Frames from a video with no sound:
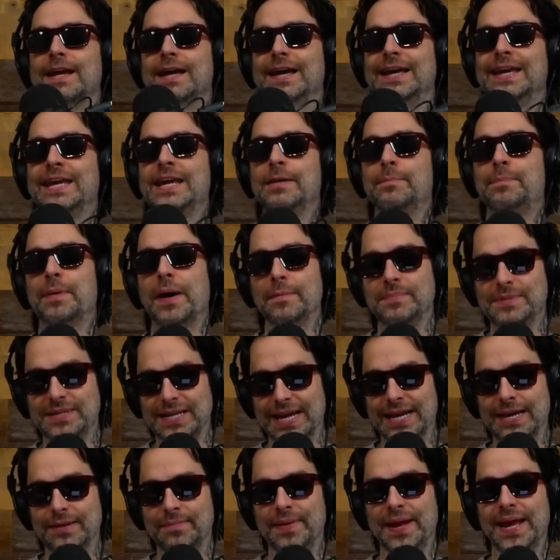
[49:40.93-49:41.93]
He bumped
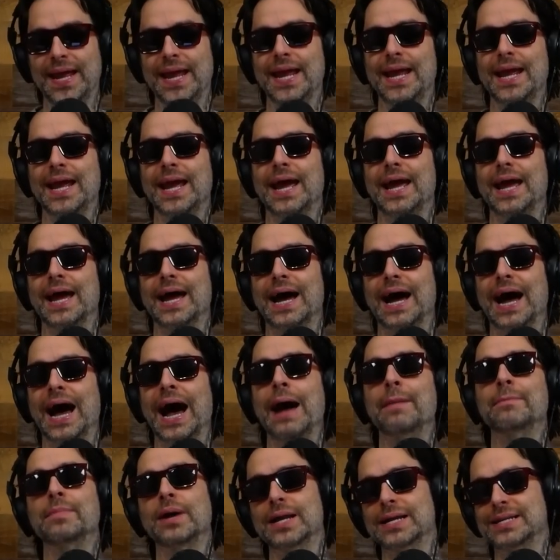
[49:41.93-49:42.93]
into me.
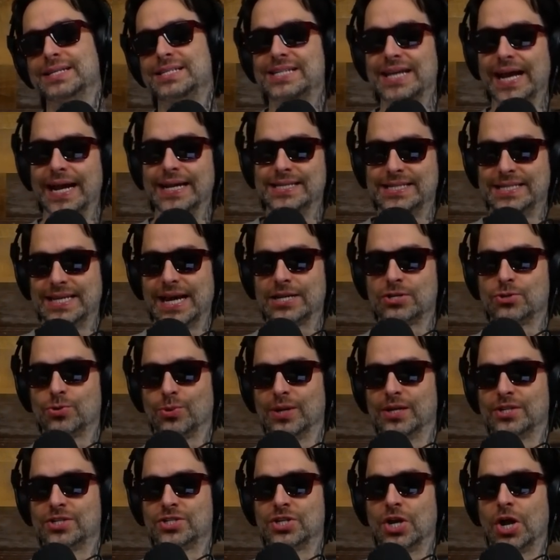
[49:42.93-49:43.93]
I'm gonna say it's
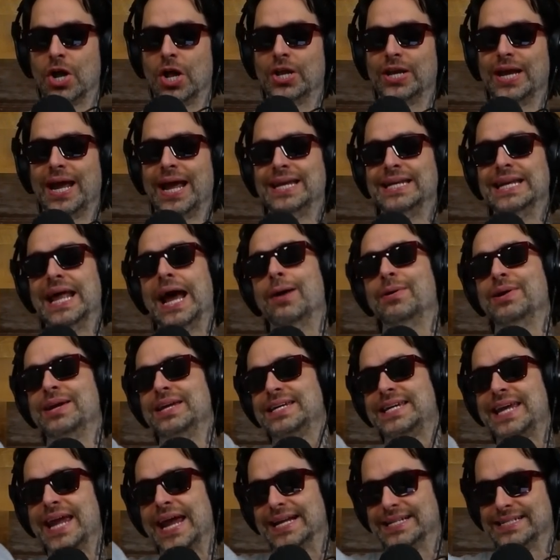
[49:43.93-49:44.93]
sexual assault, and now
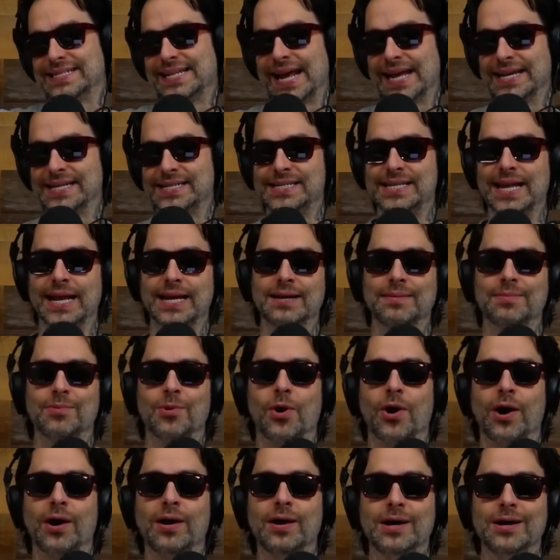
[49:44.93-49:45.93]
he can't taste
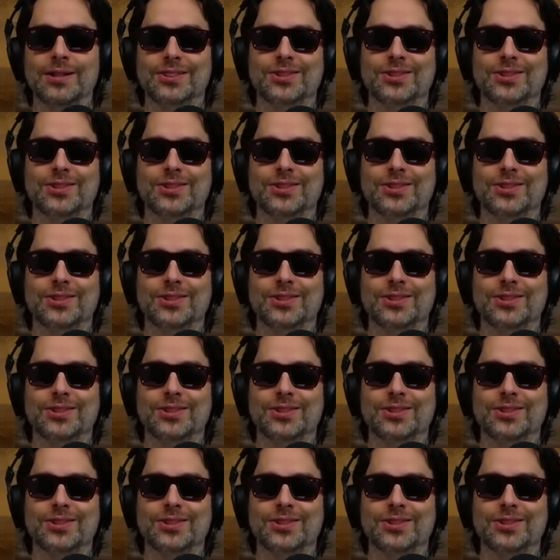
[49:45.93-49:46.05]
anymore.